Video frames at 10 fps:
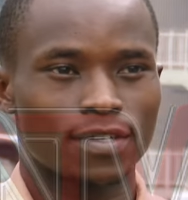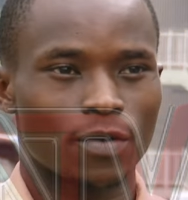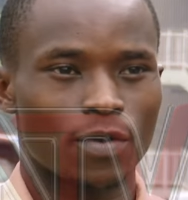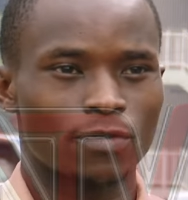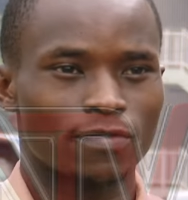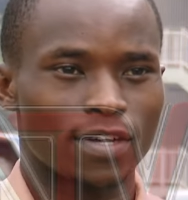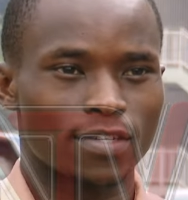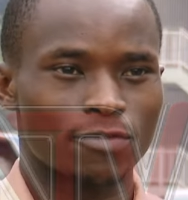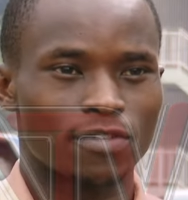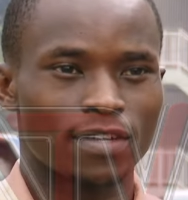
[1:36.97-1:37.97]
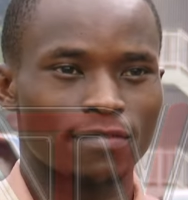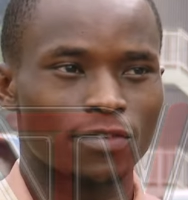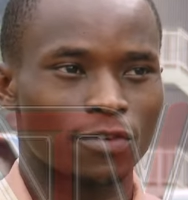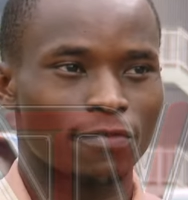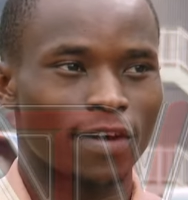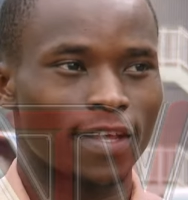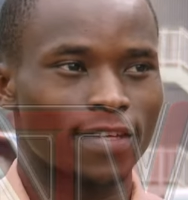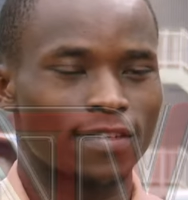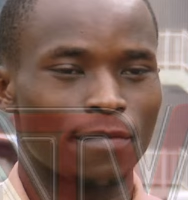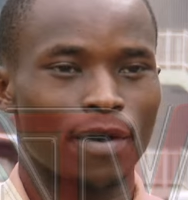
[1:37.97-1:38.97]
what we've just received so far,
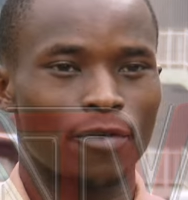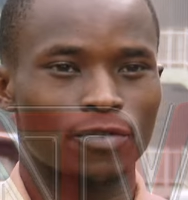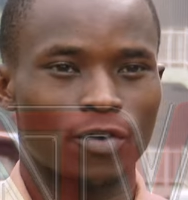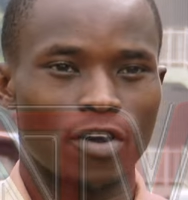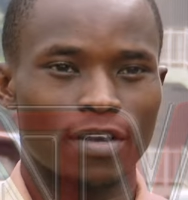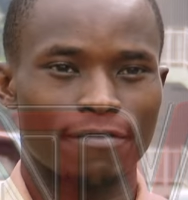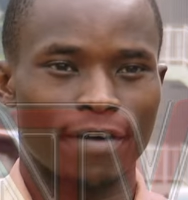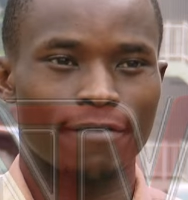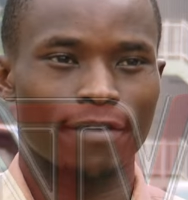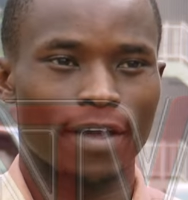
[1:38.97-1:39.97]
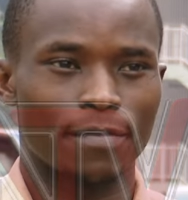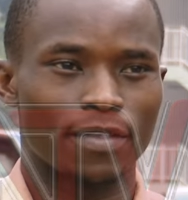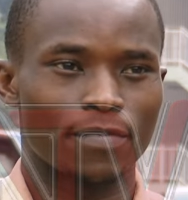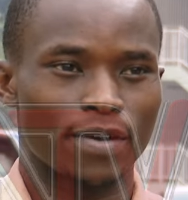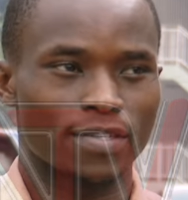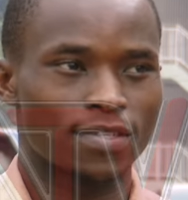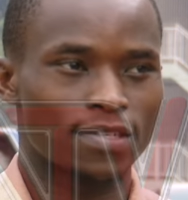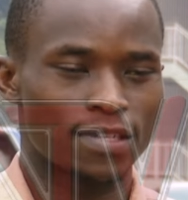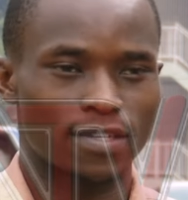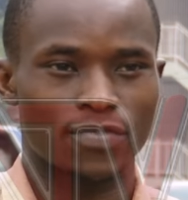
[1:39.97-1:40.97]
that is about only 5 M in the past
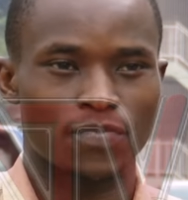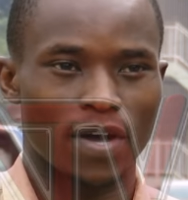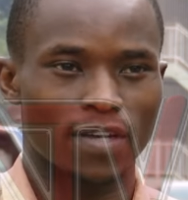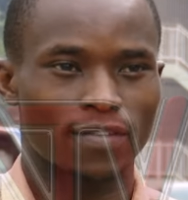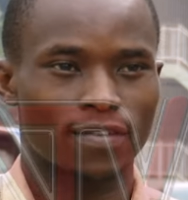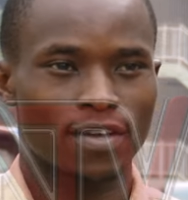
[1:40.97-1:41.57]
six months.